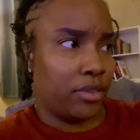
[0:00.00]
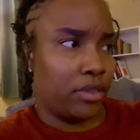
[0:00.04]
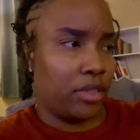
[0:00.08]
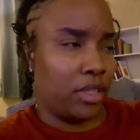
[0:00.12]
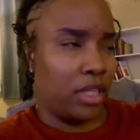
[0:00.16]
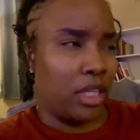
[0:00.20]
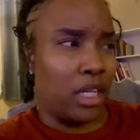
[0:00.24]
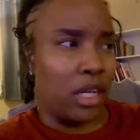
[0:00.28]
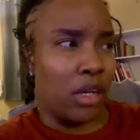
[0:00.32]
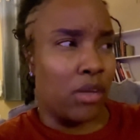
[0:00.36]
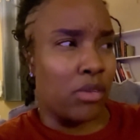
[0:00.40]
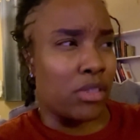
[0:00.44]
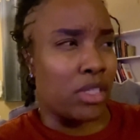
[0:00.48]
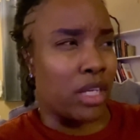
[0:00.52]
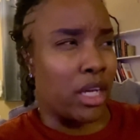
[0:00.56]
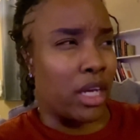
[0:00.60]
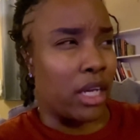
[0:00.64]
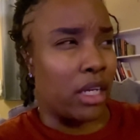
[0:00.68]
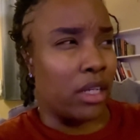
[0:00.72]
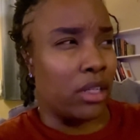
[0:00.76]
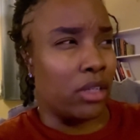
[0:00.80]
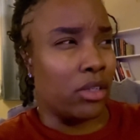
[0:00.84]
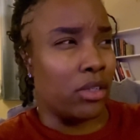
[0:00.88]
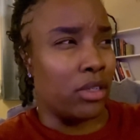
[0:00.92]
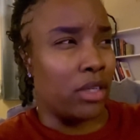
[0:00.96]
And I was like a
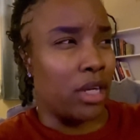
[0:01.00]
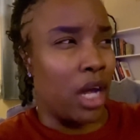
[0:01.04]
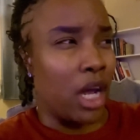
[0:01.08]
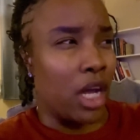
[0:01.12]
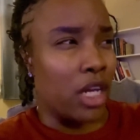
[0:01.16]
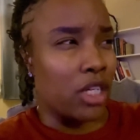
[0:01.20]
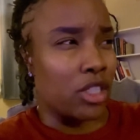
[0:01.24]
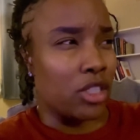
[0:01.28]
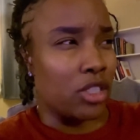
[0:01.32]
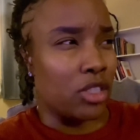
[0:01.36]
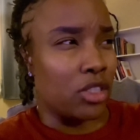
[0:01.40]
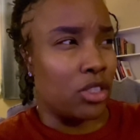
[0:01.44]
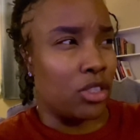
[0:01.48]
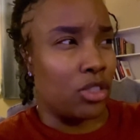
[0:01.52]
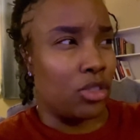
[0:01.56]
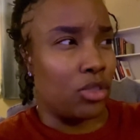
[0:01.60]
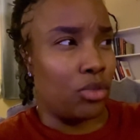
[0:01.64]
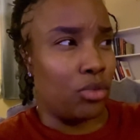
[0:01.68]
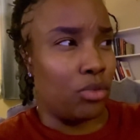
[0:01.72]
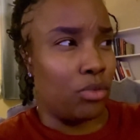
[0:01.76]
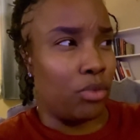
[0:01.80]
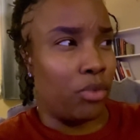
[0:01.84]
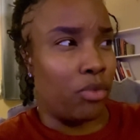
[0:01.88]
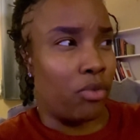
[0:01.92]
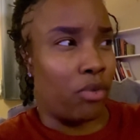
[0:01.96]
little nauseous too
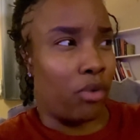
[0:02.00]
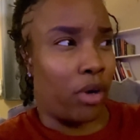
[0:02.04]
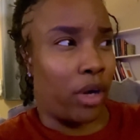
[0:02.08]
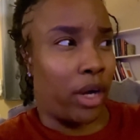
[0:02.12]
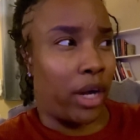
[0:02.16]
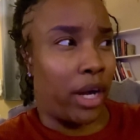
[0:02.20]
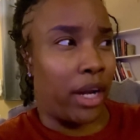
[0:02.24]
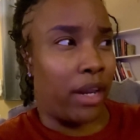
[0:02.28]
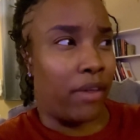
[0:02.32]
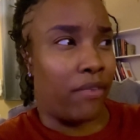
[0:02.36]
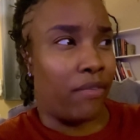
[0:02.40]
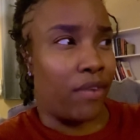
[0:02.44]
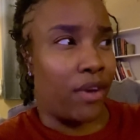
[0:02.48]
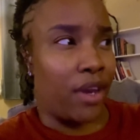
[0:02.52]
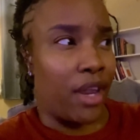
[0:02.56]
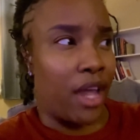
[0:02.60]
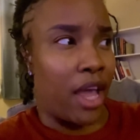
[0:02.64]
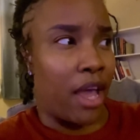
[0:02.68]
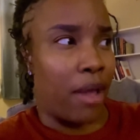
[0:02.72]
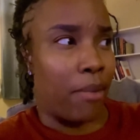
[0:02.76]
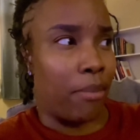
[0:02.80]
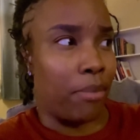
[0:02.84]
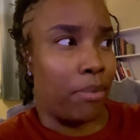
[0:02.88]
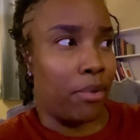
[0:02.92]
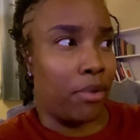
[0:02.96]
before that even
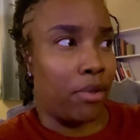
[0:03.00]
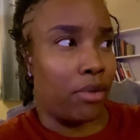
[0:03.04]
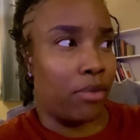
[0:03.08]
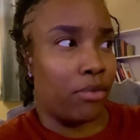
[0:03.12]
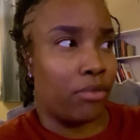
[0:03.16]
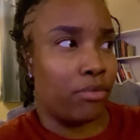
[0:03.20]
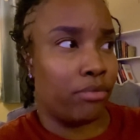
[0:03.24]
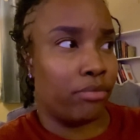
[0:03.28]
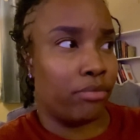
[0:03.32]
happened.